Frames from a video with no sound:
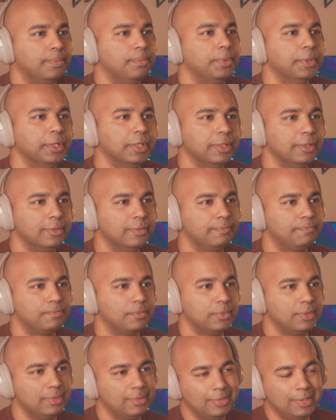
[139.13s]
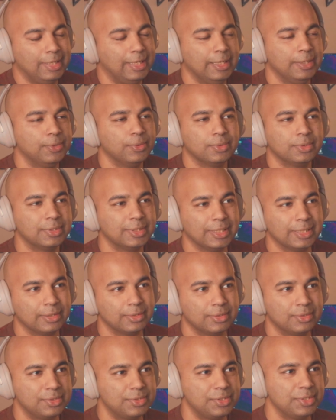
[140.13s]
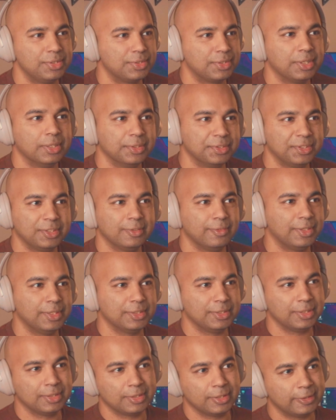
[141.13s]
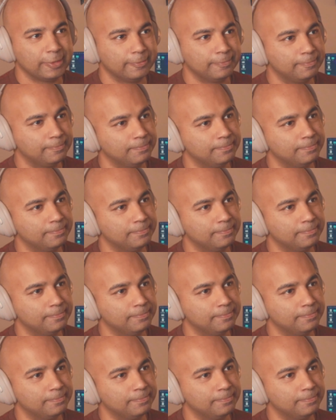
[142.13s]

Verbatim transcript: but I don't think she's guilty of anything there.